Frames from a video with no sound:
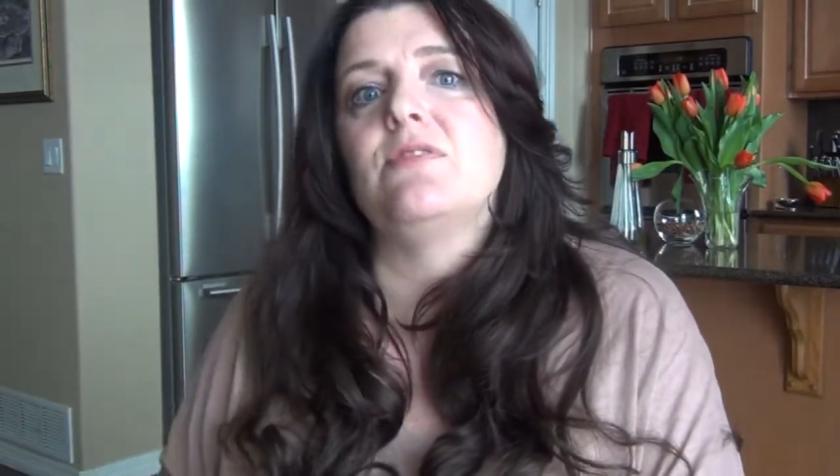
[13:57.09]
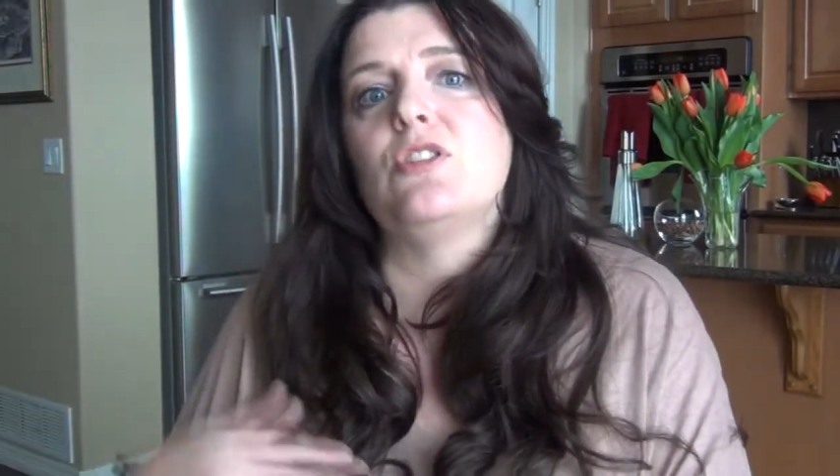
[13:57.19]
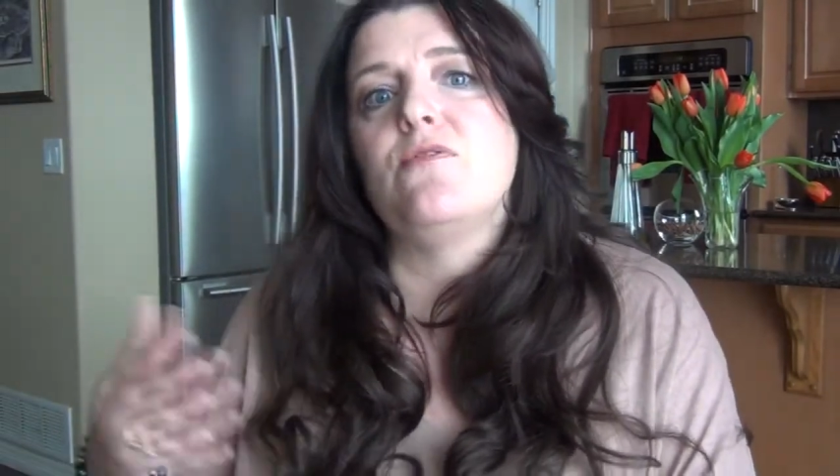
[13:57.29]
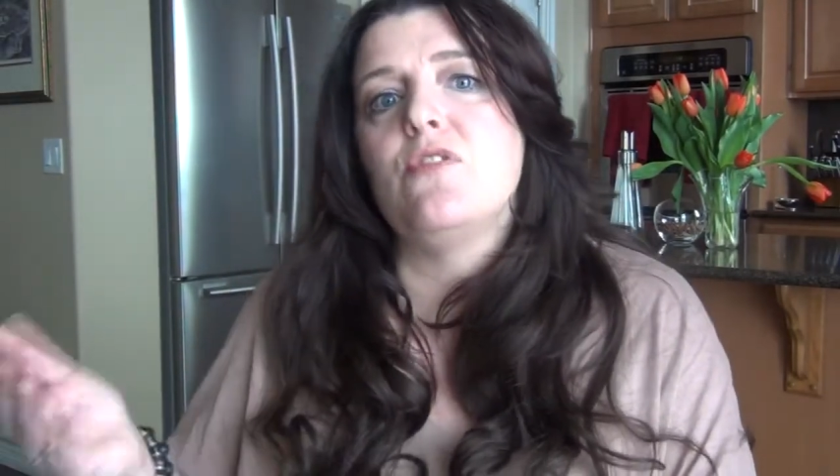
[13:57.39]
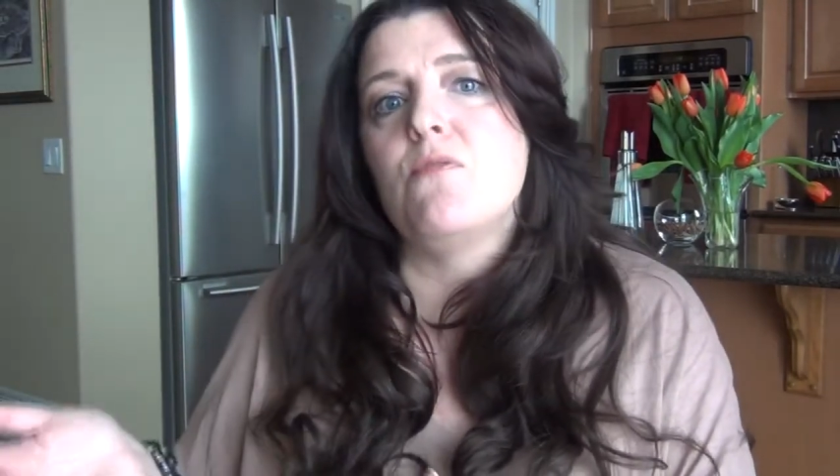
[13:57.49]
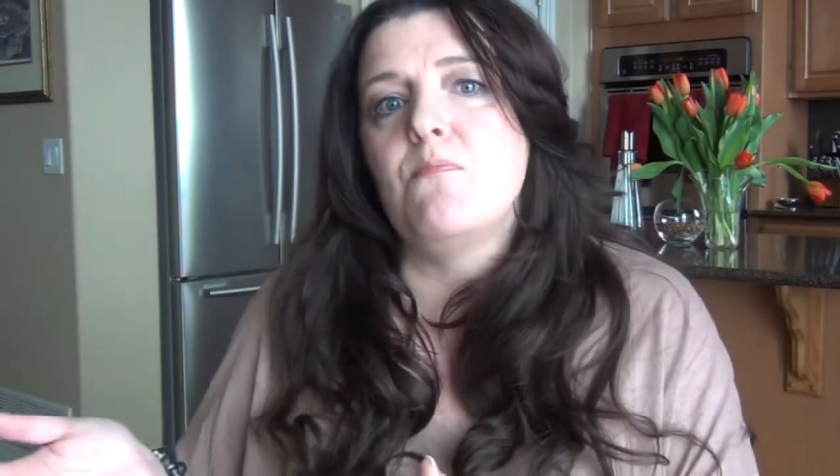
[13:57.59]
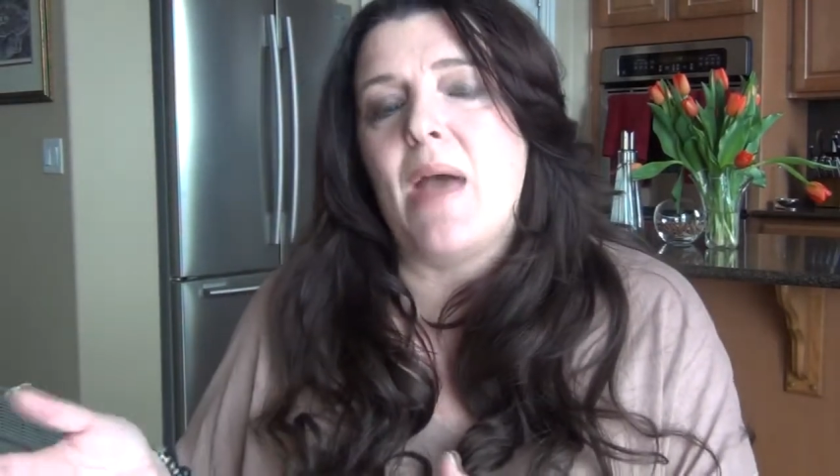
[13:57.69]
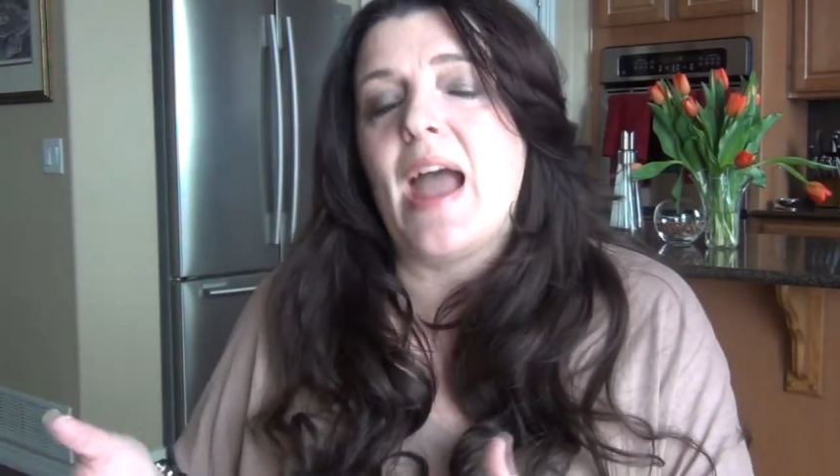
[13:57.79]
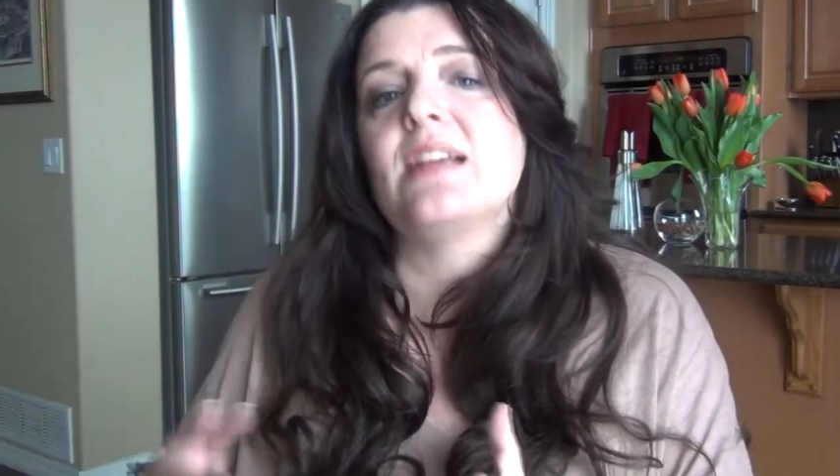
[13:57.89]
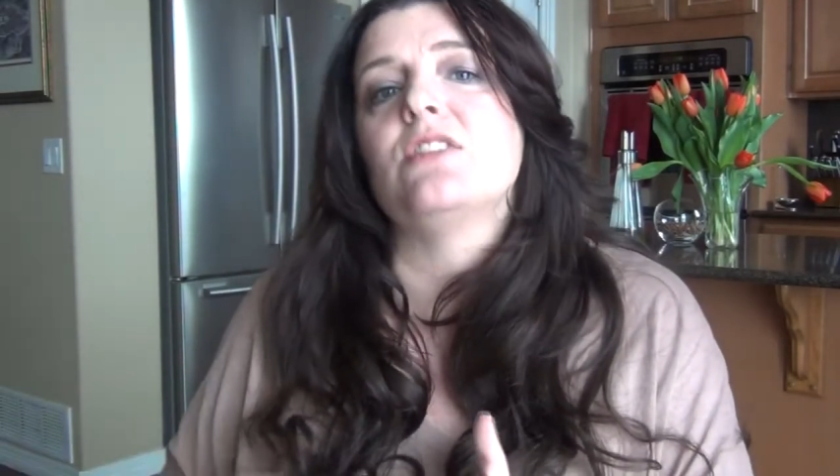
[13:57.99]
So if your
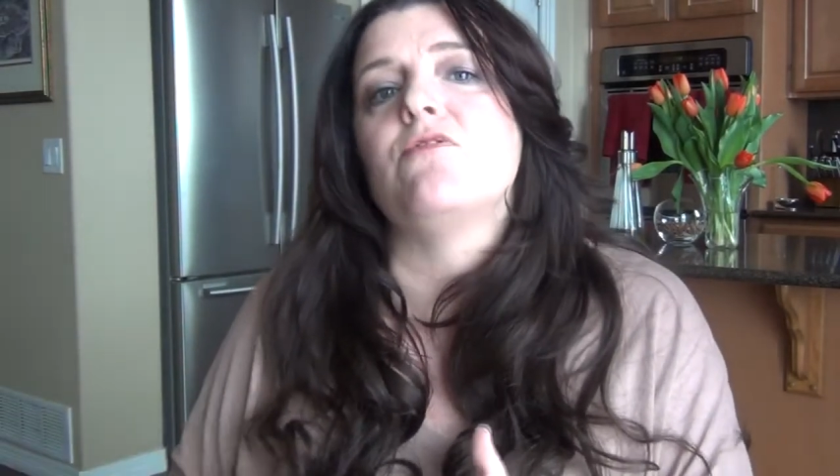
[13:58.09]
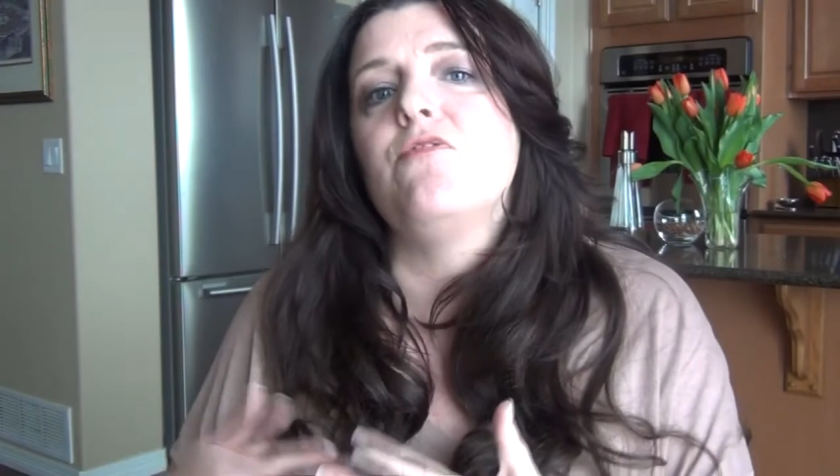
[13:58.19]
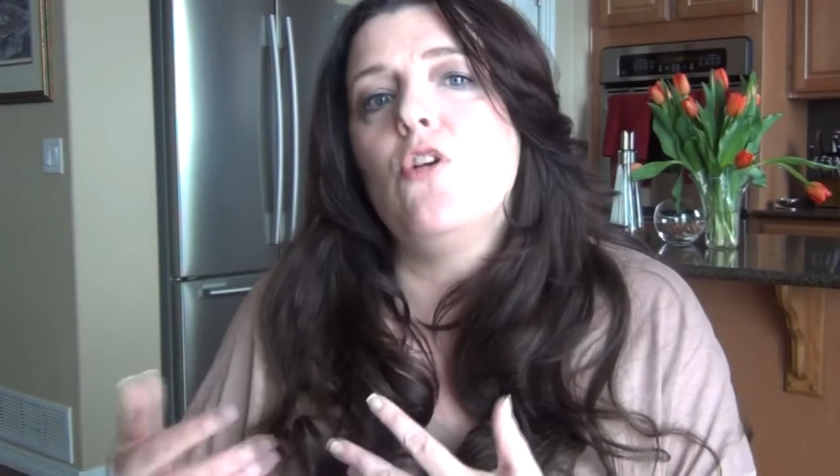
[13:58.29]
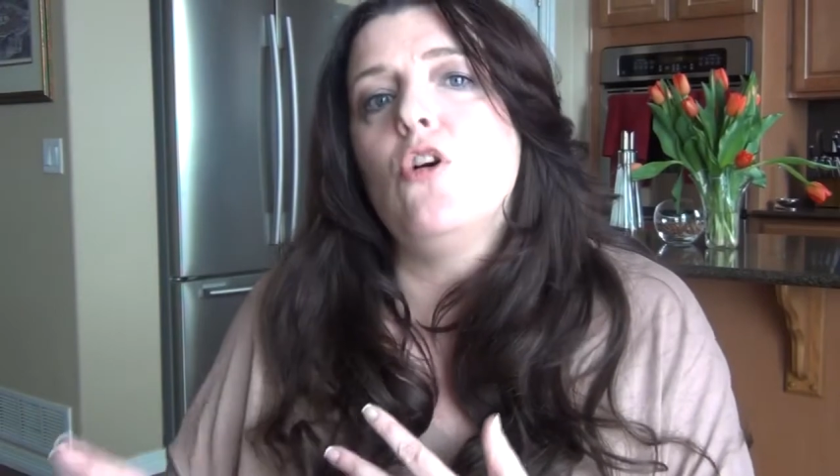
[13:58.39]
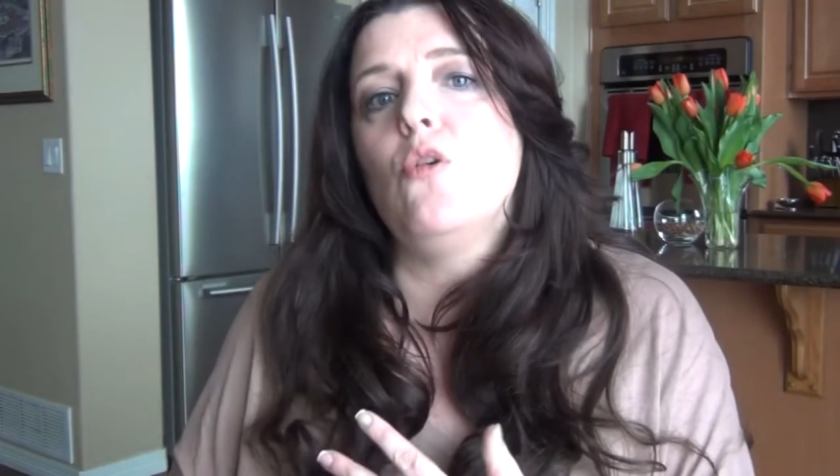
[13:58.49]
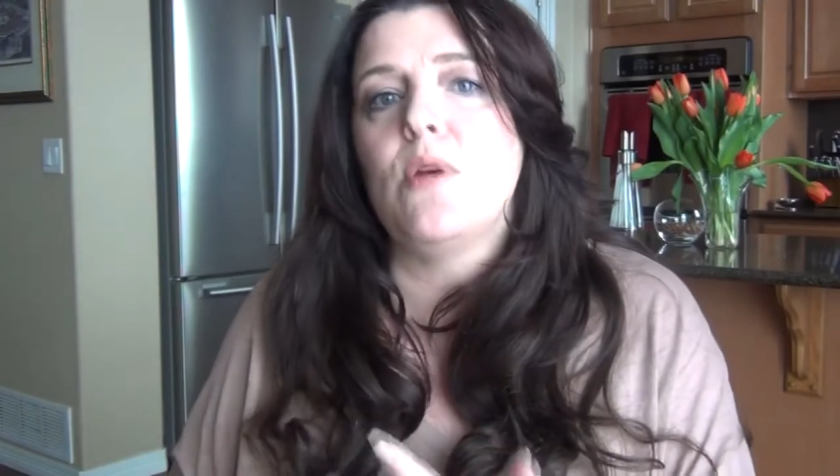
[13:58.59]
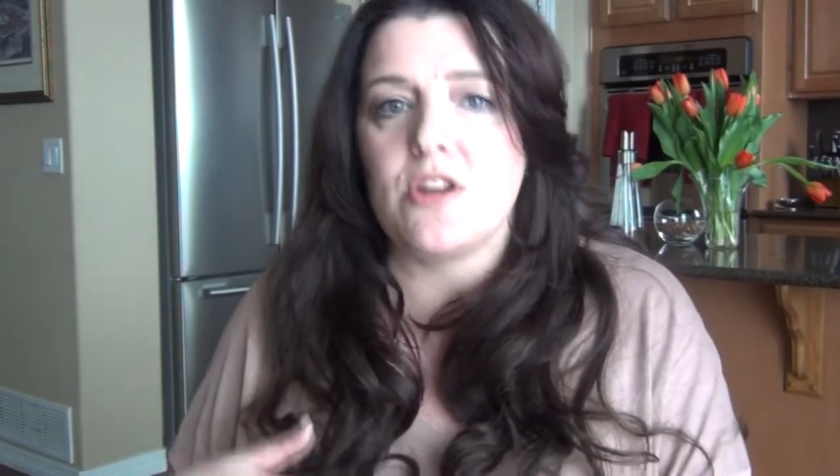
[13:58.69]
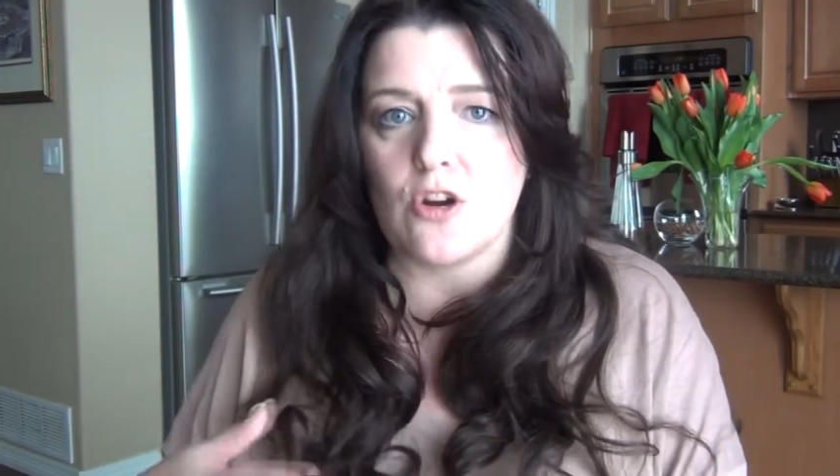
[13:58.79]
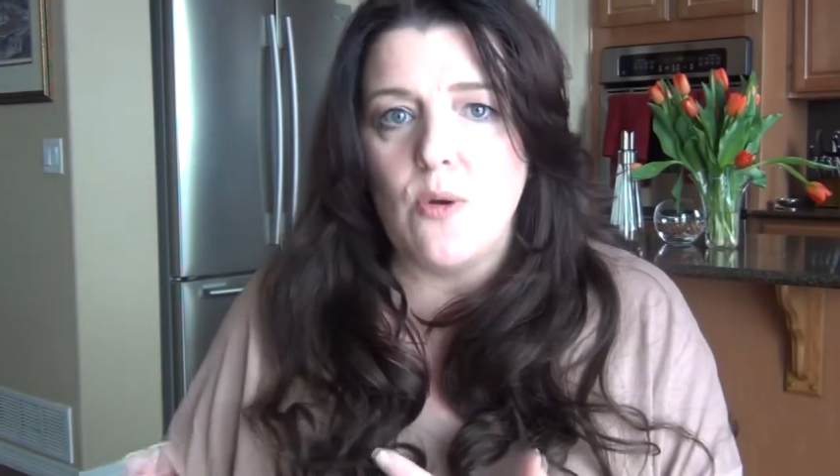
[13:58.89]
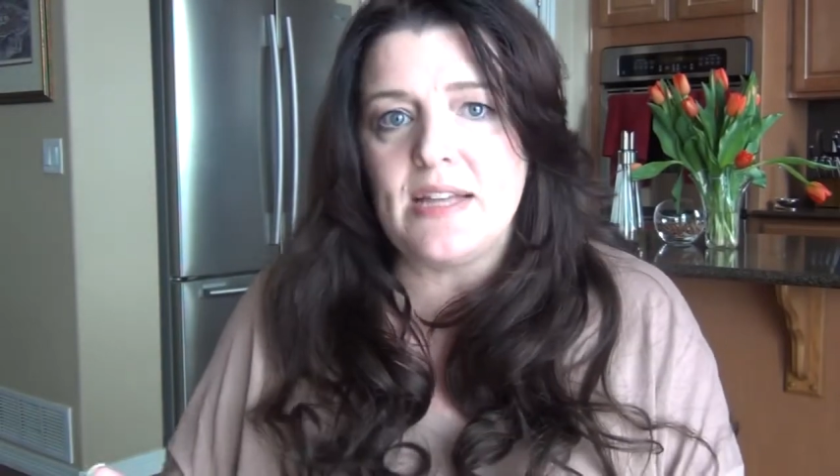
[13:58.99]
bags are full when
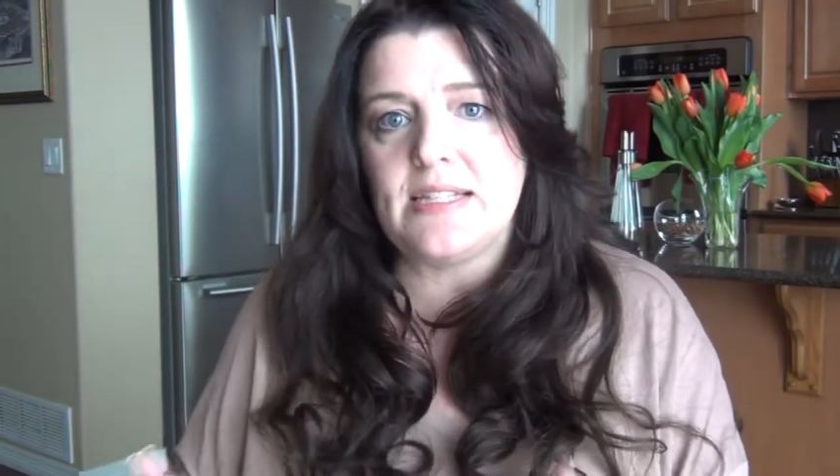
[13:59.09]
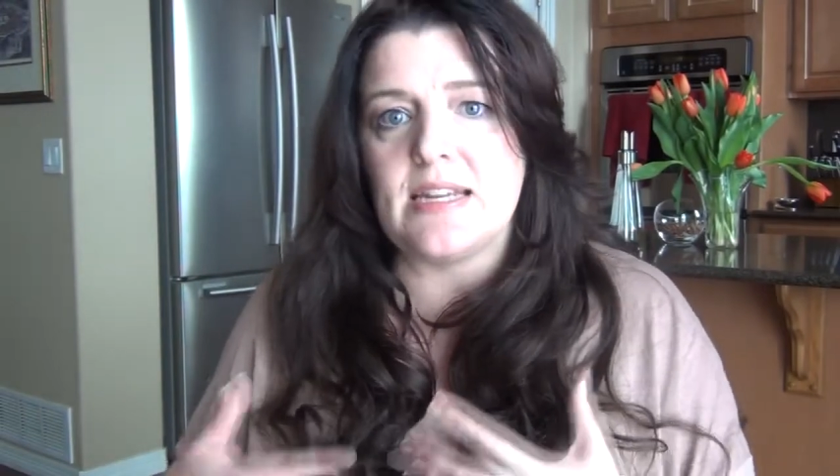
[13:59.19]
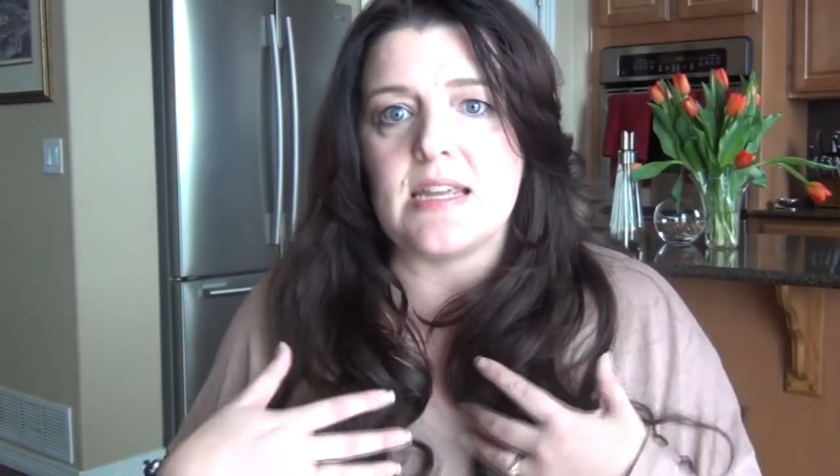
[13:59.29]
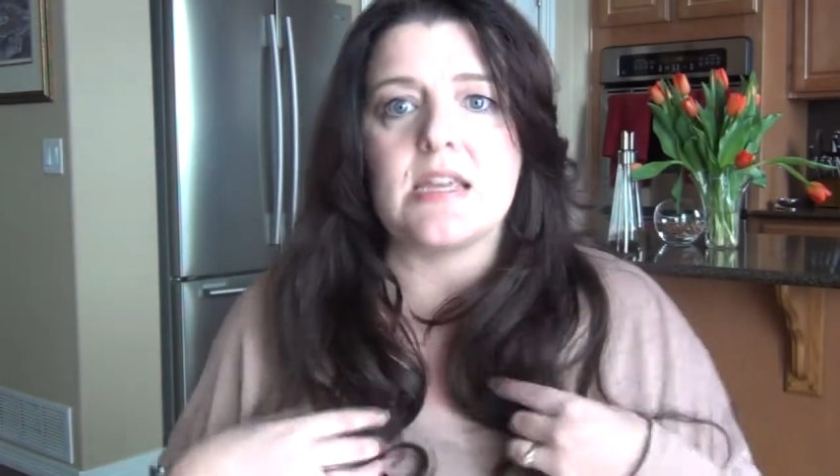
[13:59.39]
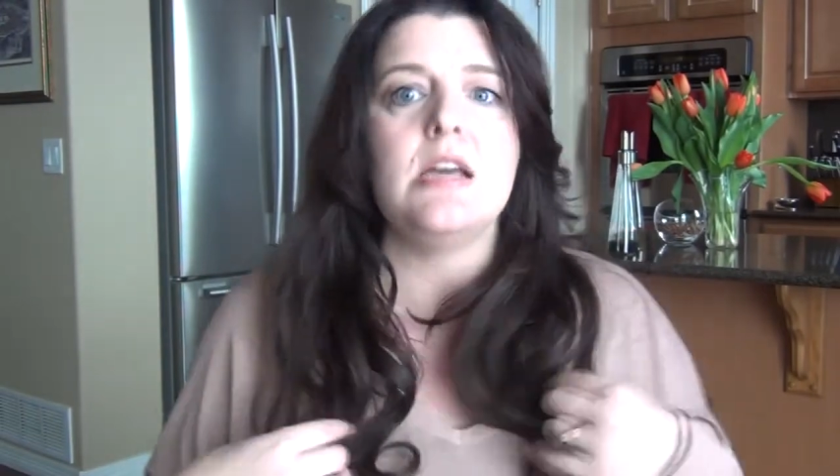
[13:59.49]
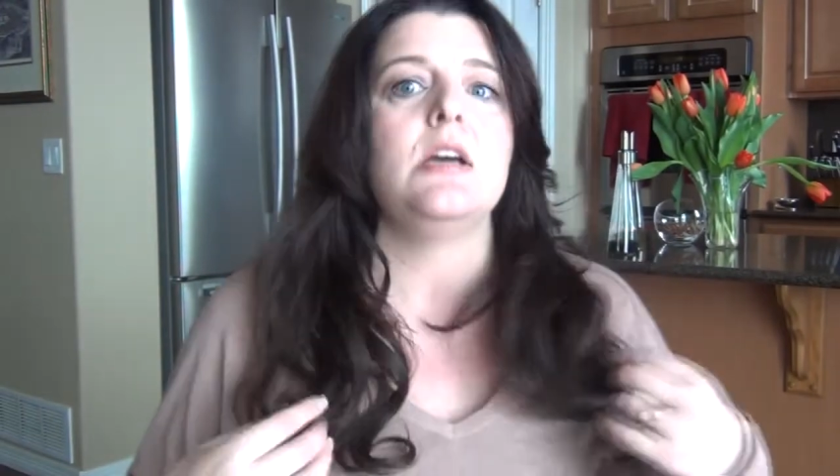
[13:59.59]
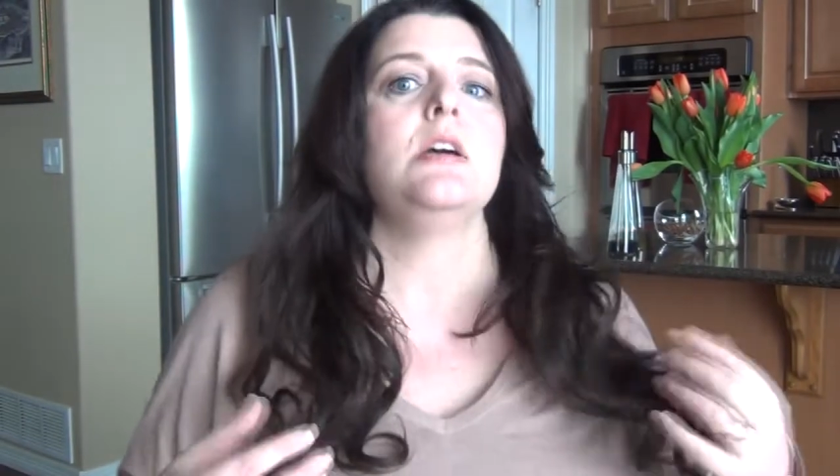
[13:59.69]
you're questing,